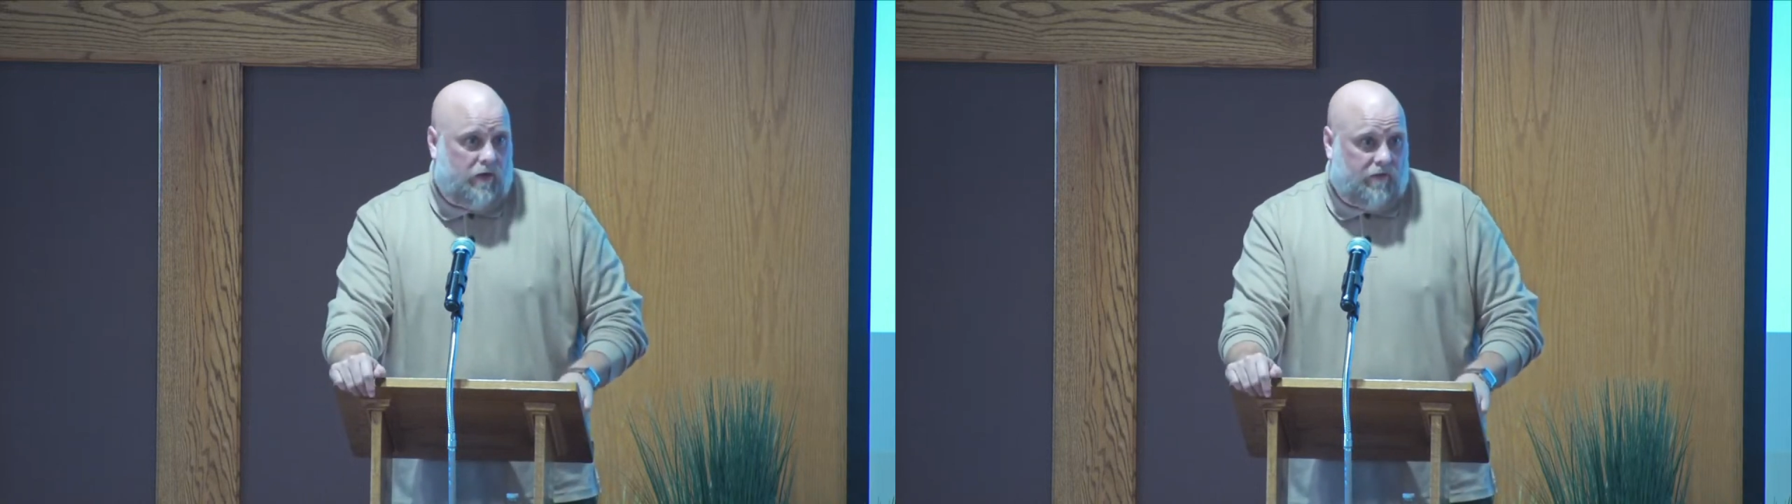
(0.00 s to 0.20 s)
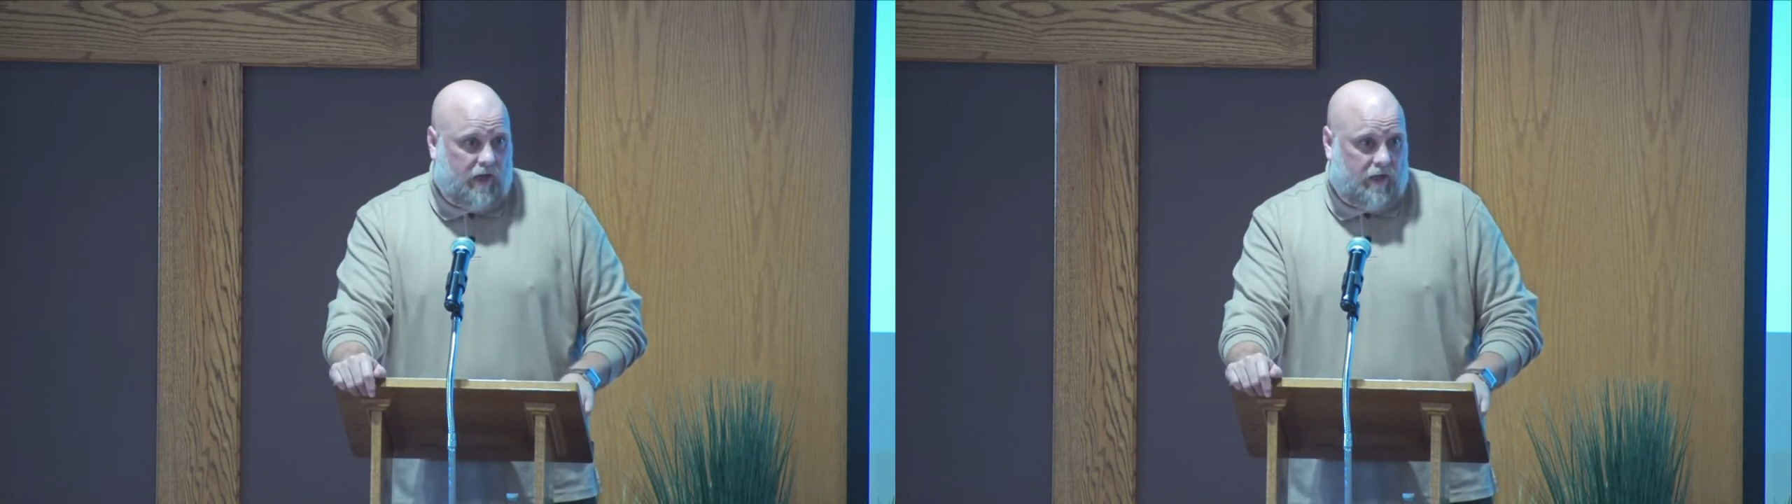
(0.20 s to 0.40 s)

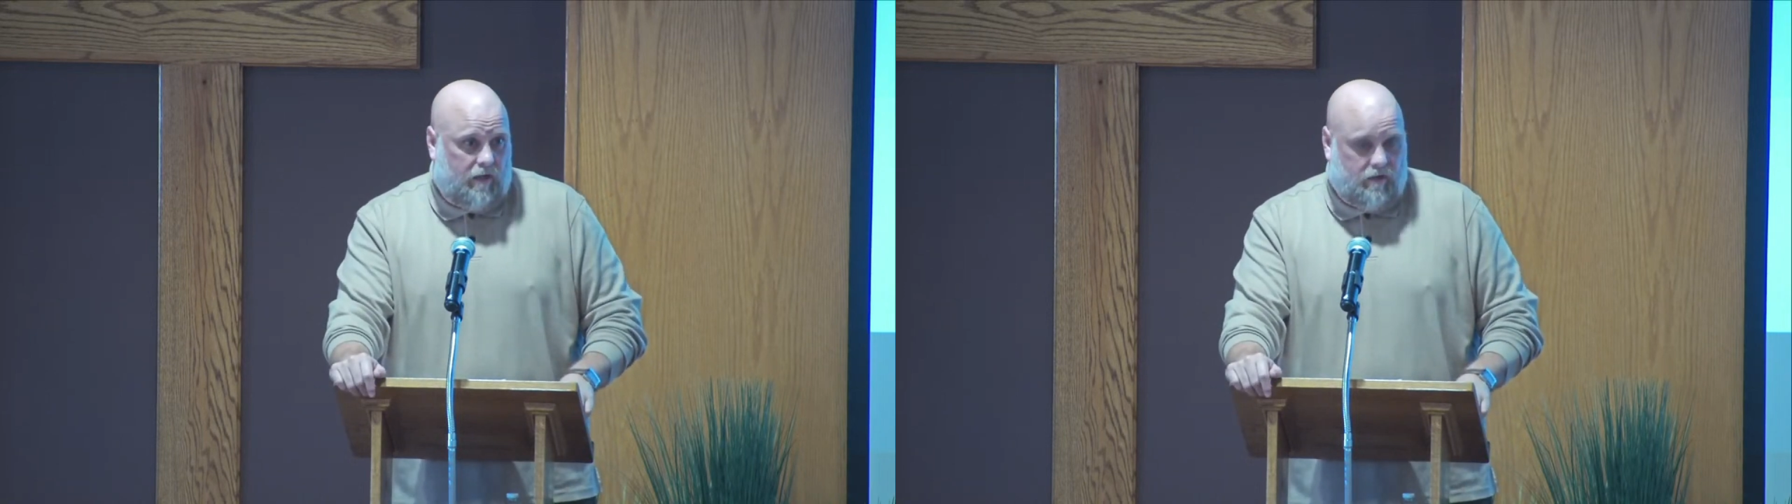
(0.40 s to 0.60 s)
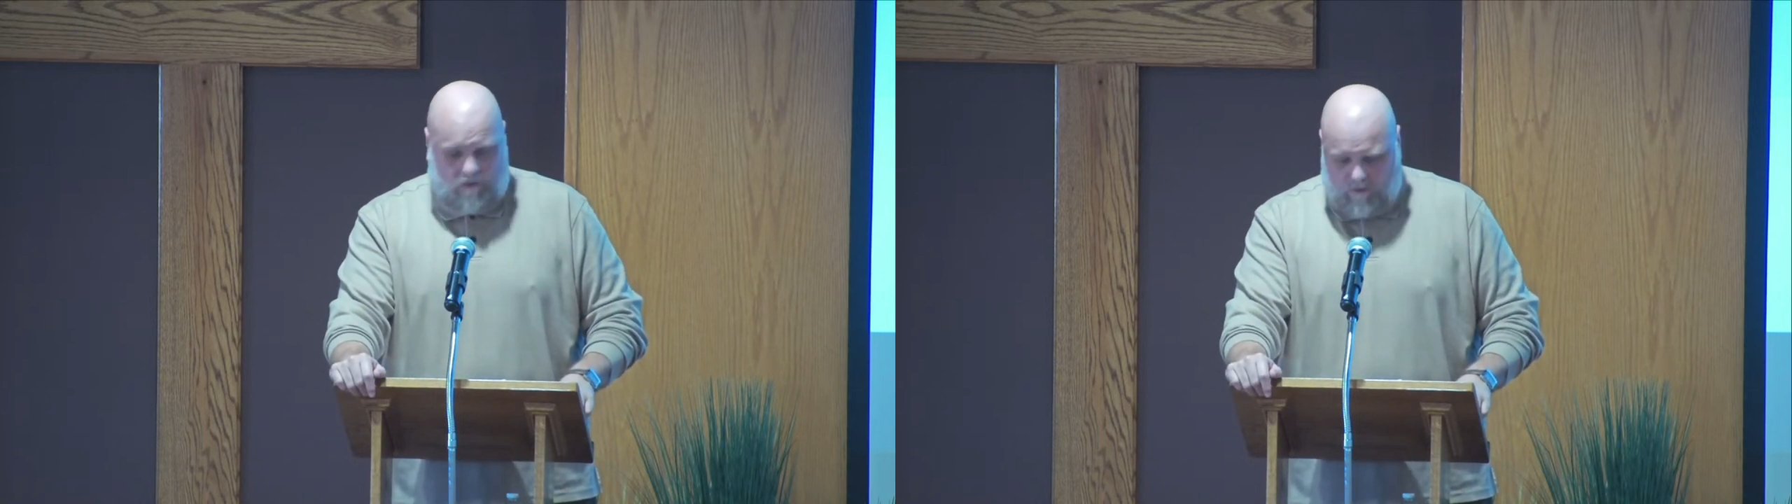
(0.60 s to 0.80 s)

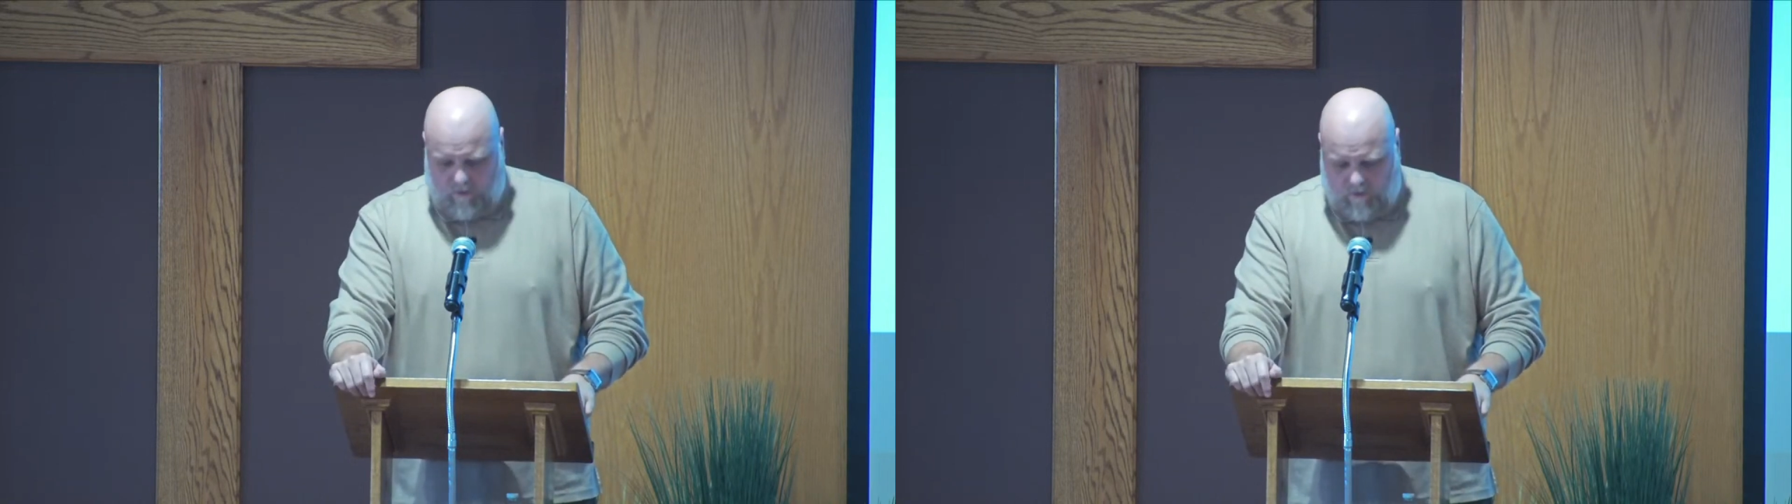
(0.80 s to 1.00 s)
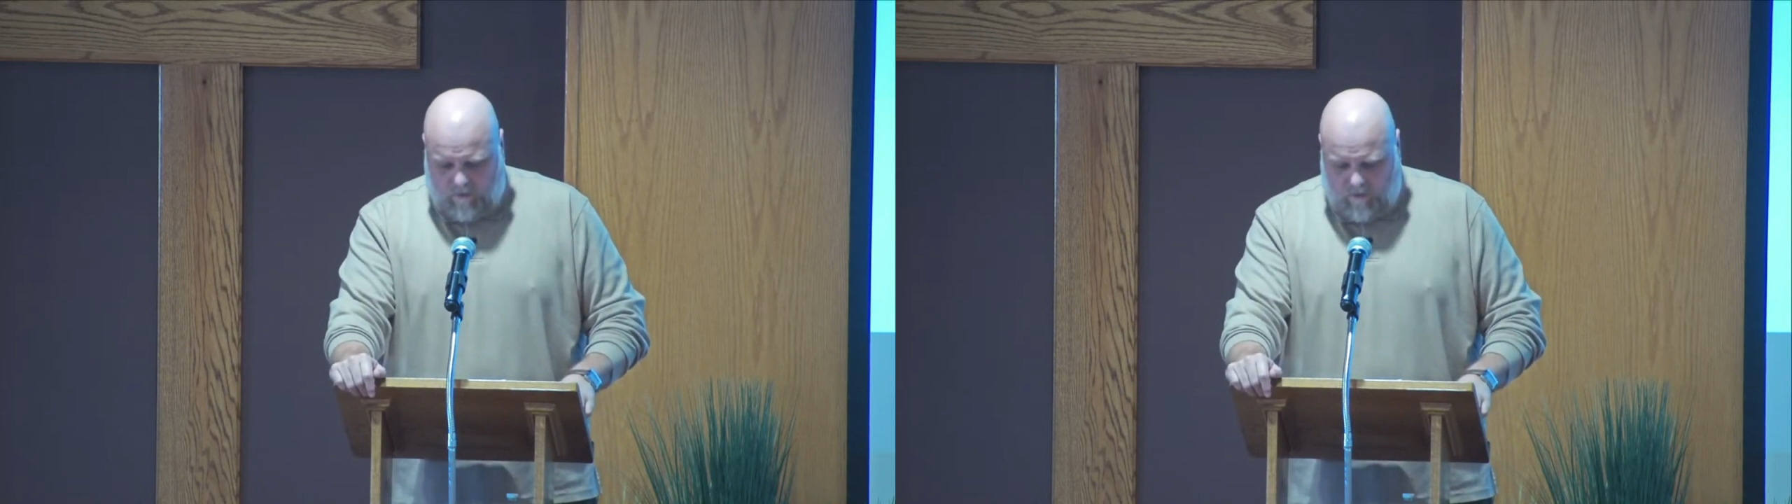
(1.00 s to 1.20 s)
divided.
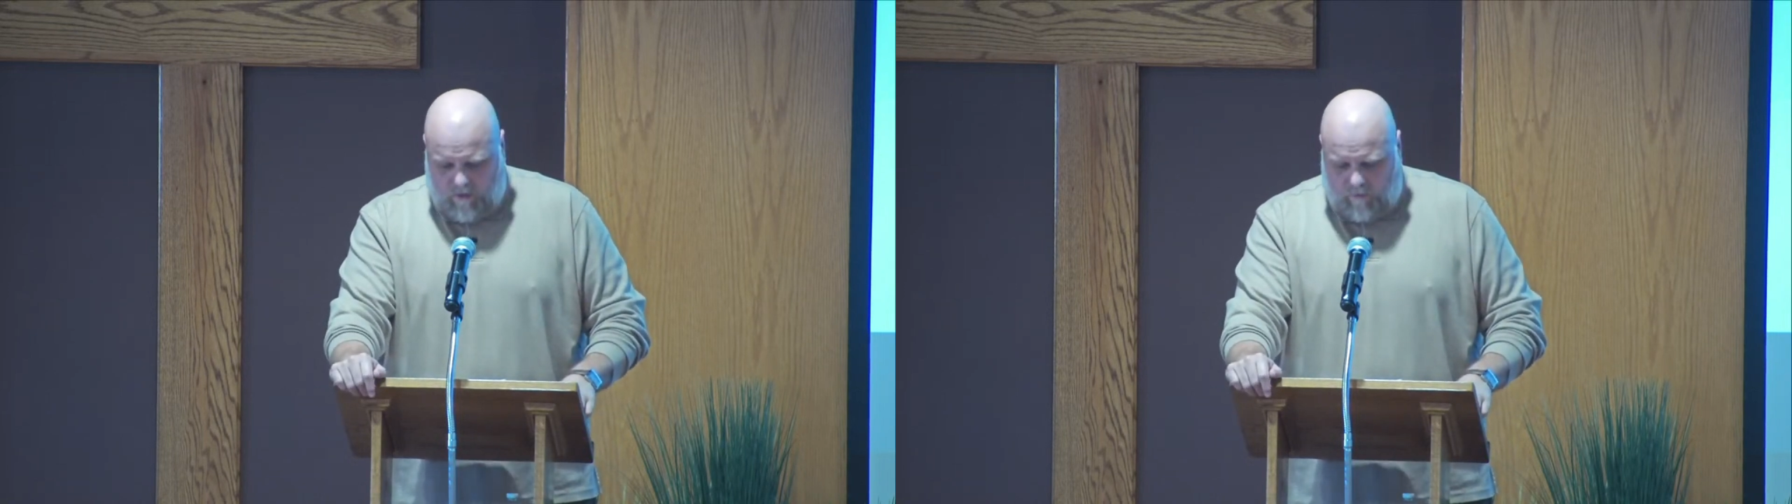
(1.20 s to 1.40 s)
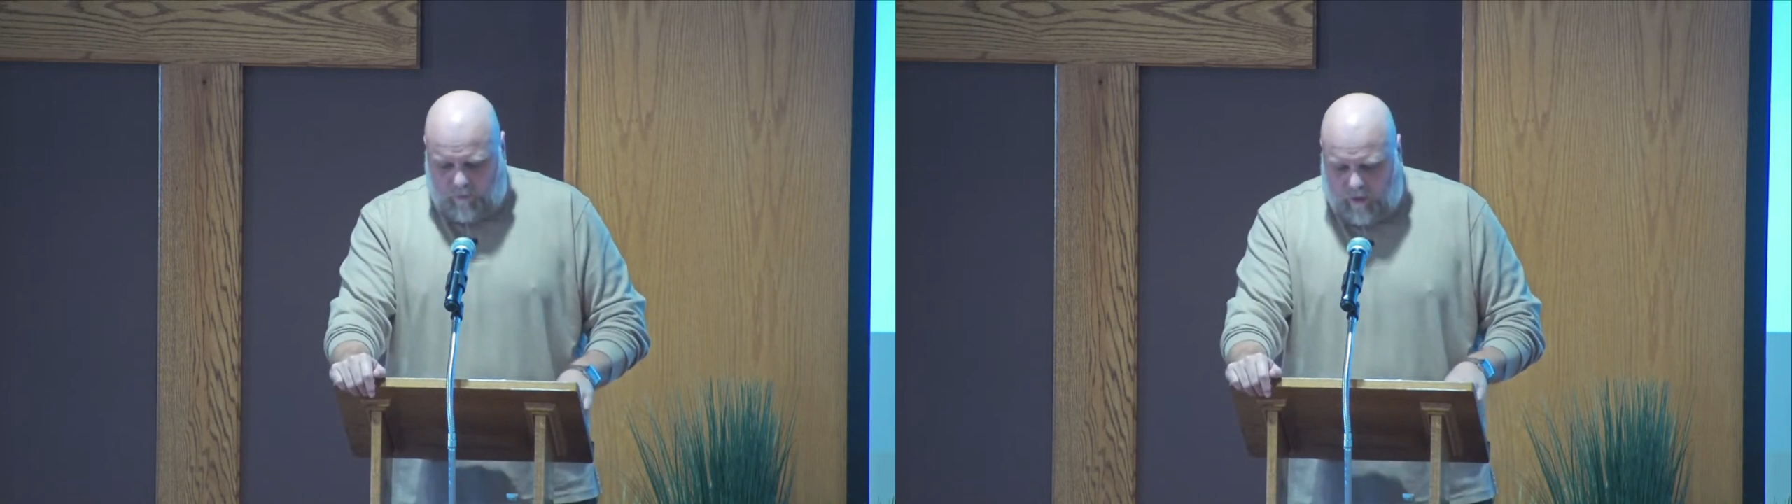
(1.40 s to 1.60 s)

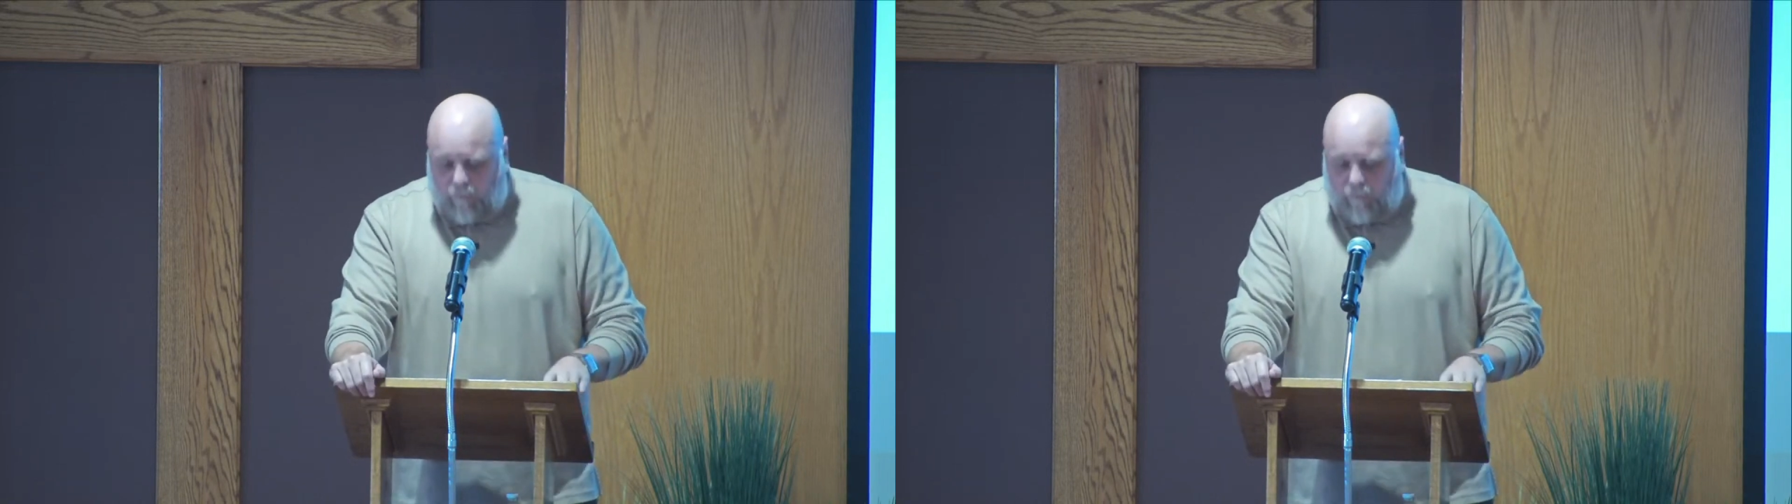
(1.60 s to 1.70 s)
Bring